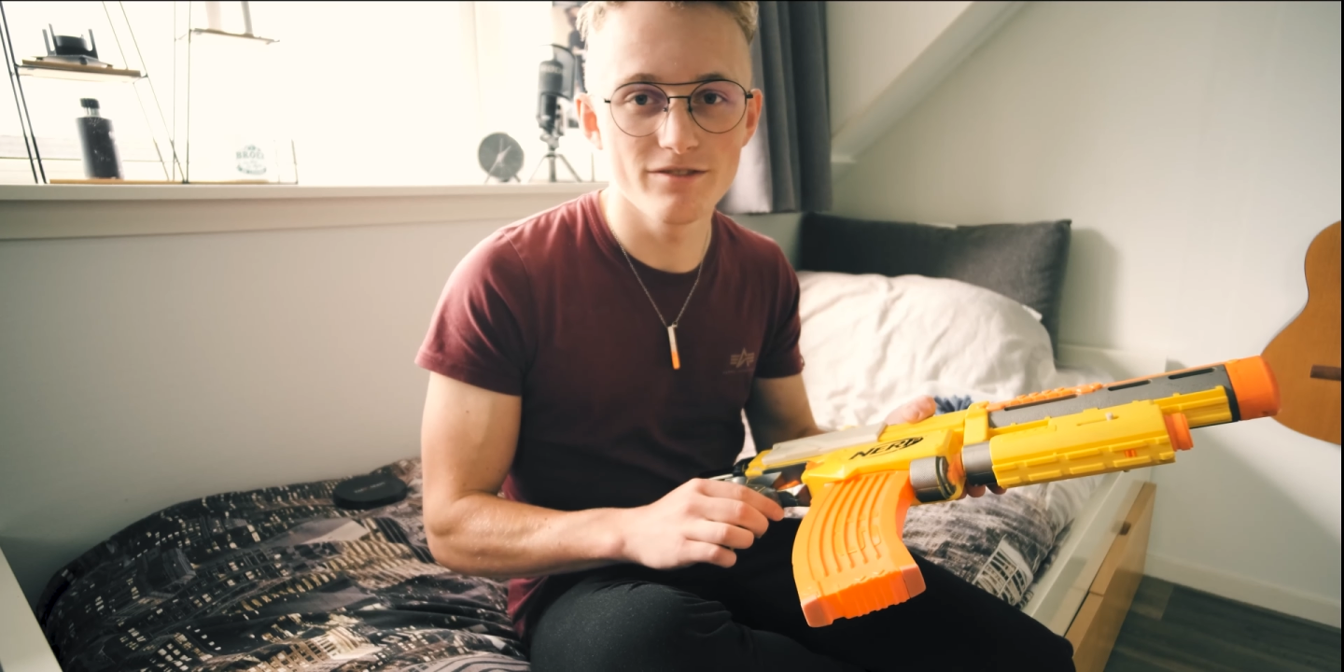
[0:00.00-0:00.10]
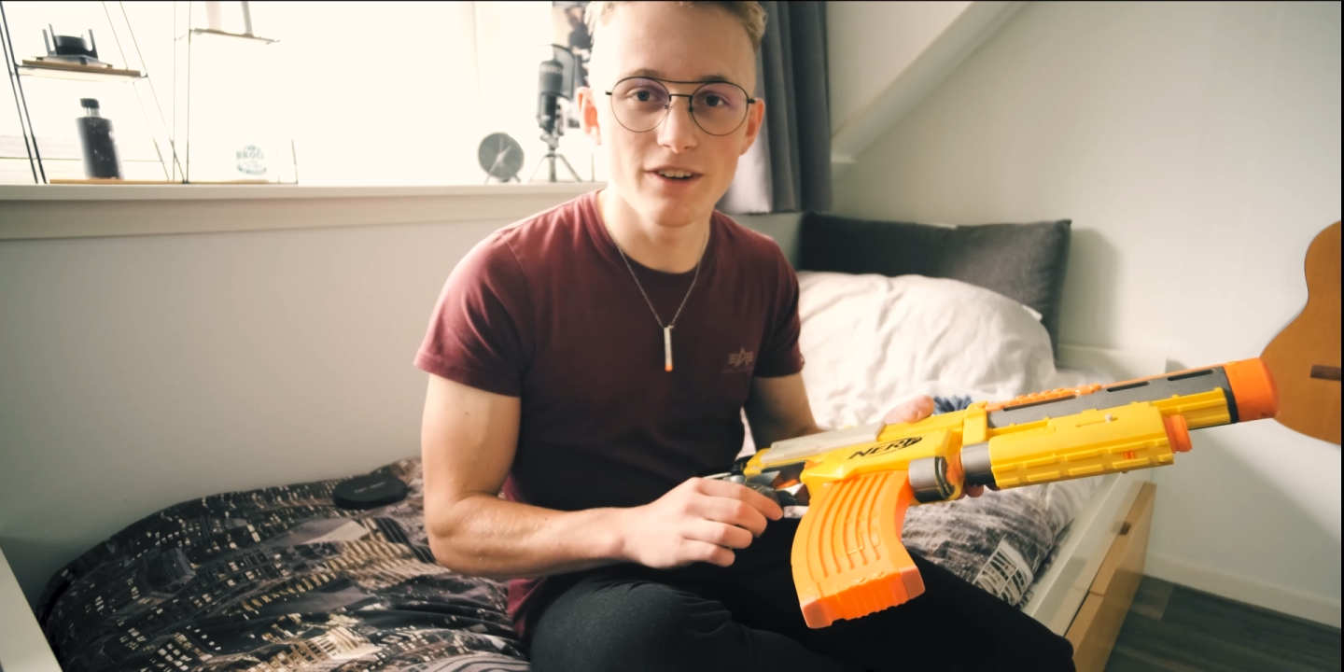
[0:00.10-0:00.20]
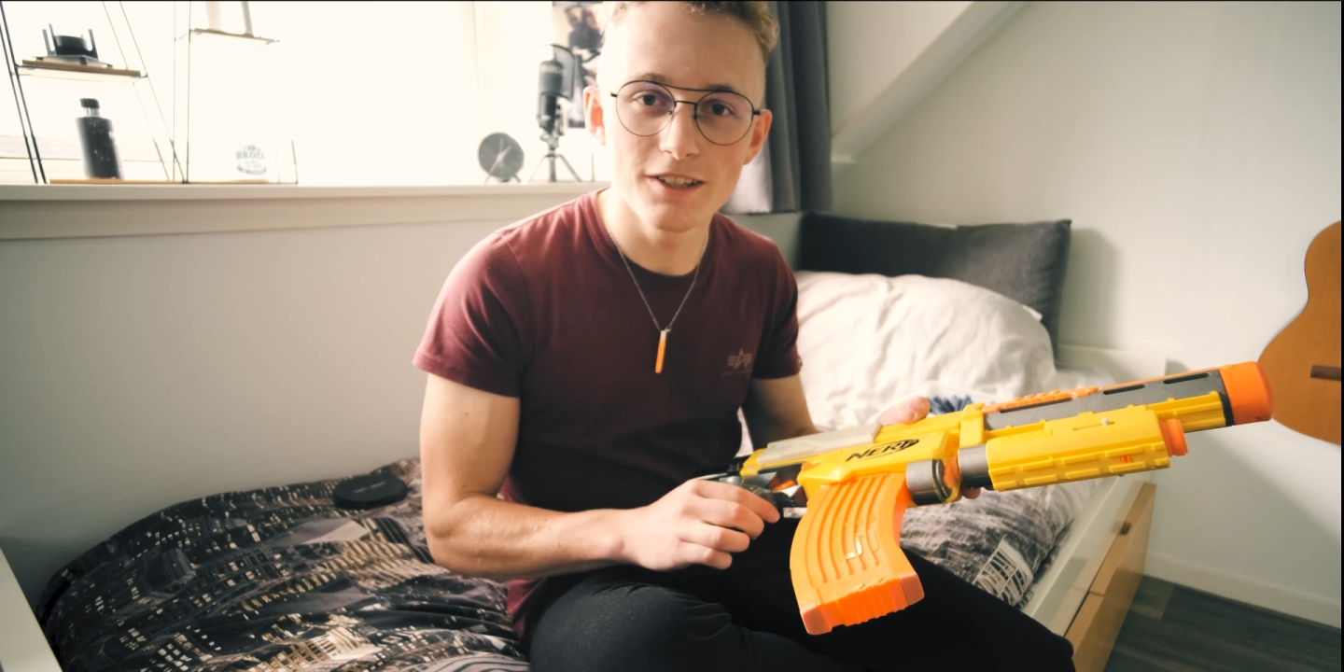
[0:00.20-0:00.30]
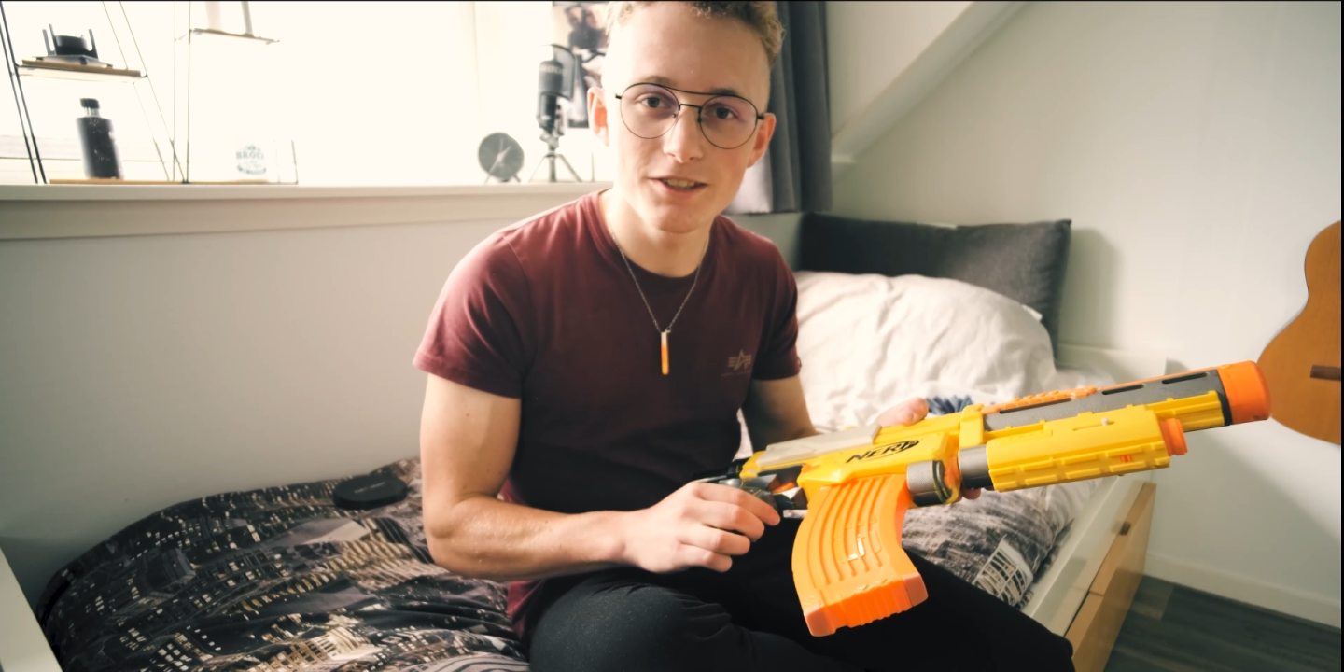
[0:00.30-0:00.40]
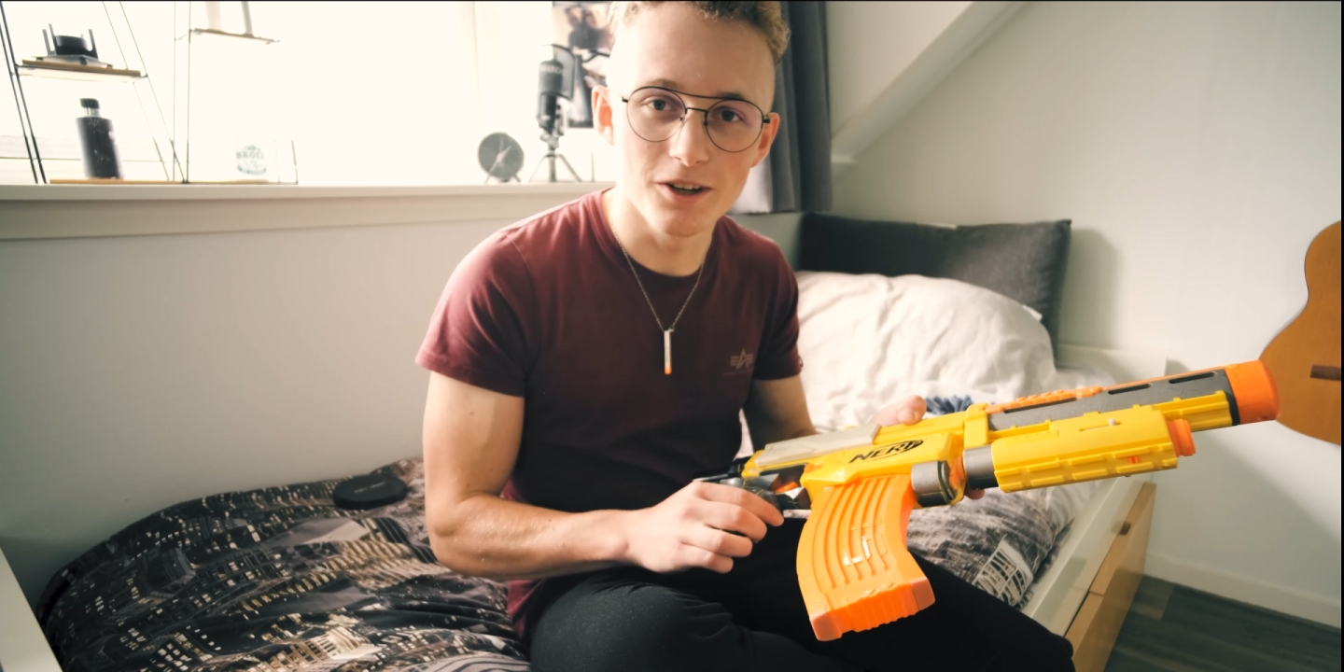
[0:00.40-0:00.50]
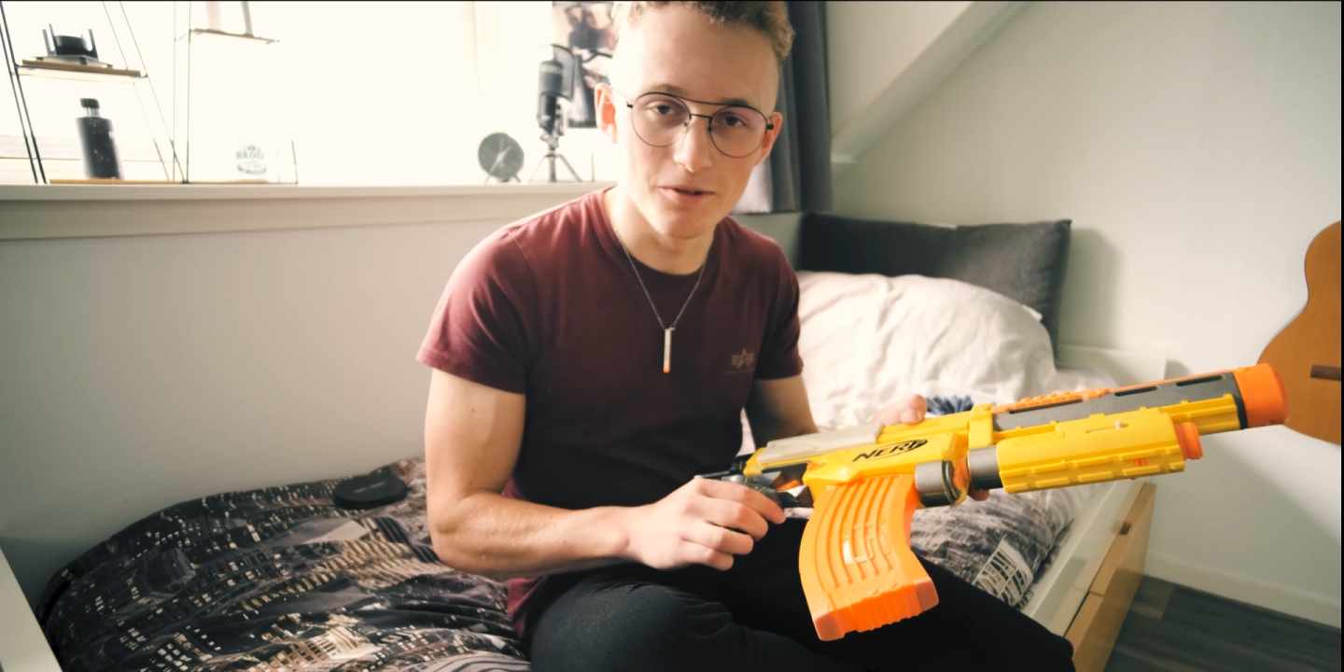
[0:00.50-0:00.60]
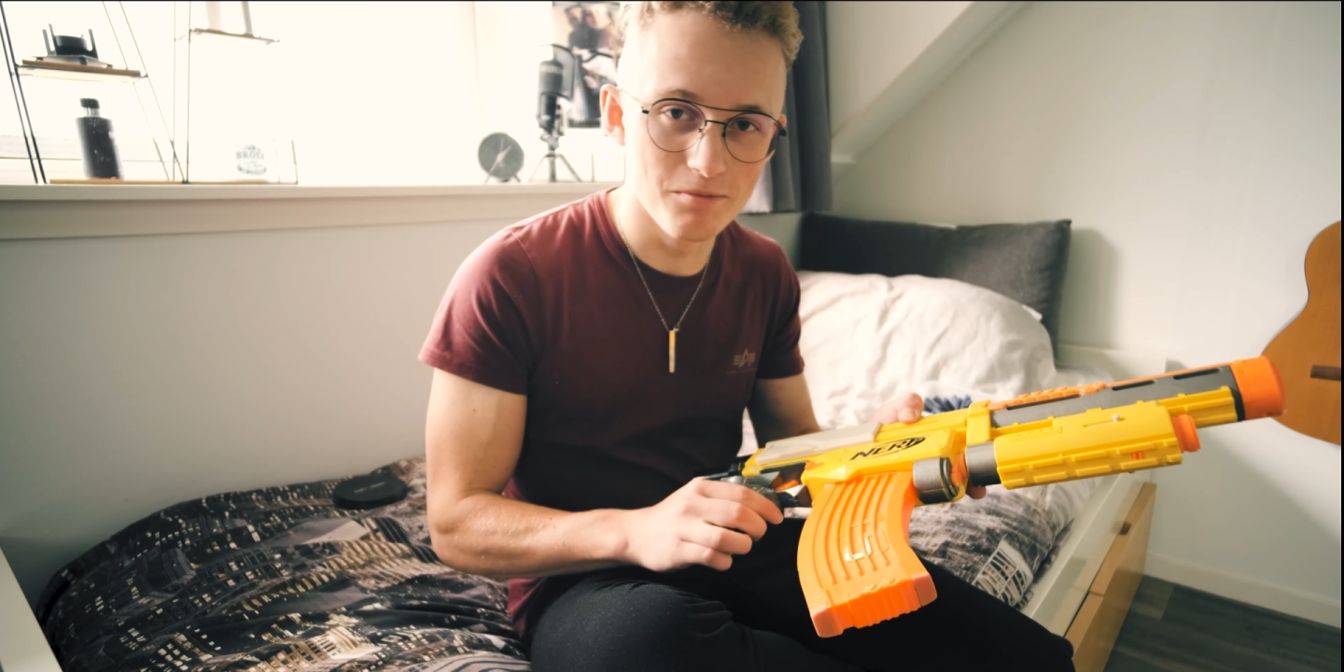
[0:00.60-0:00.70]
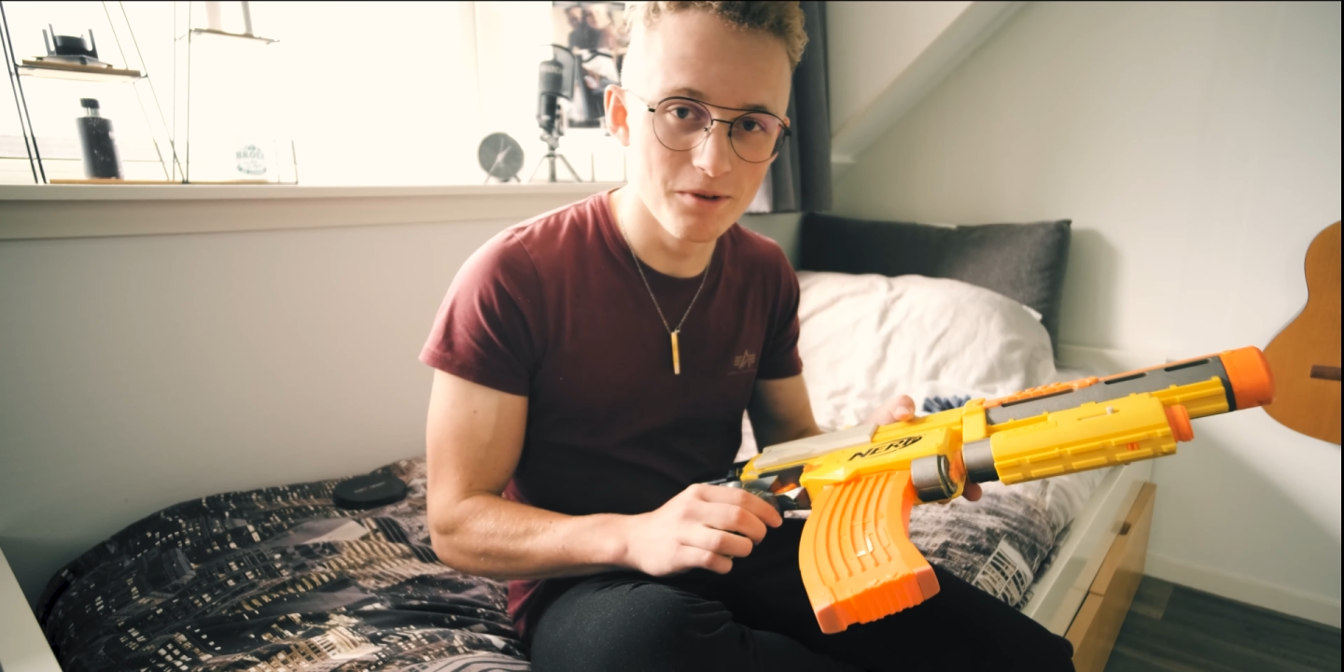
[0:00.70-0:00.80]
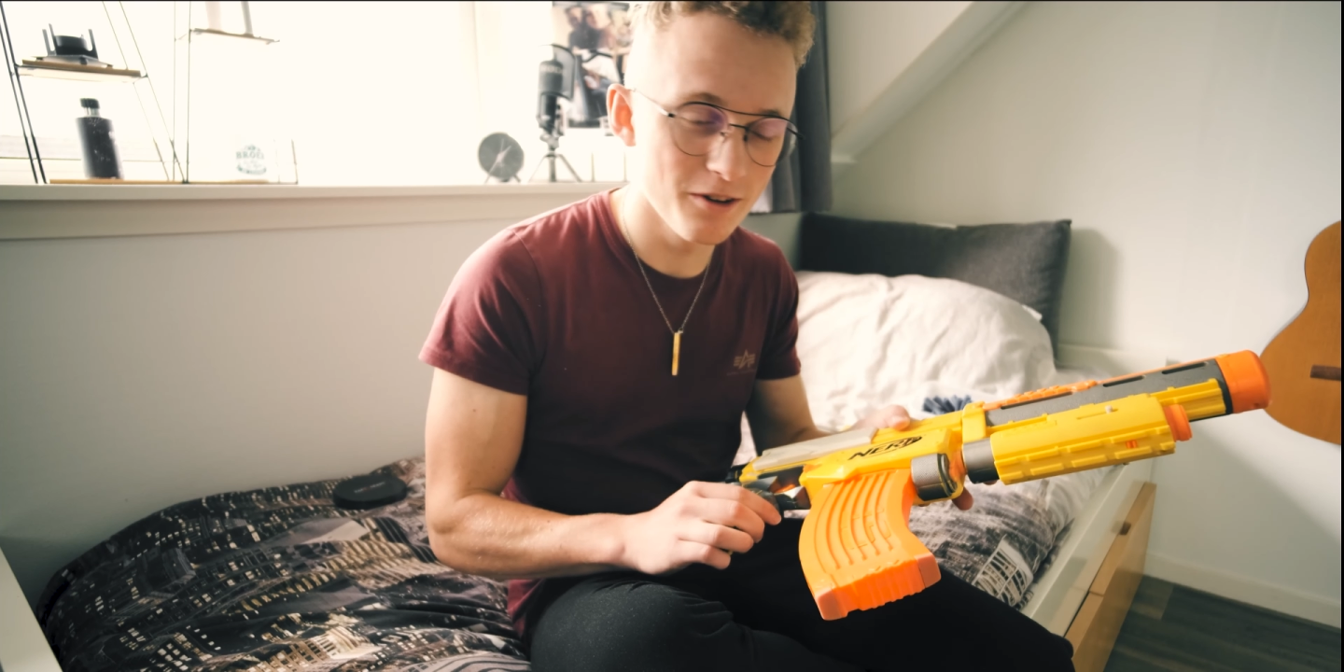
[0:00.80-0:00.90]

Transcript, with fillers: find some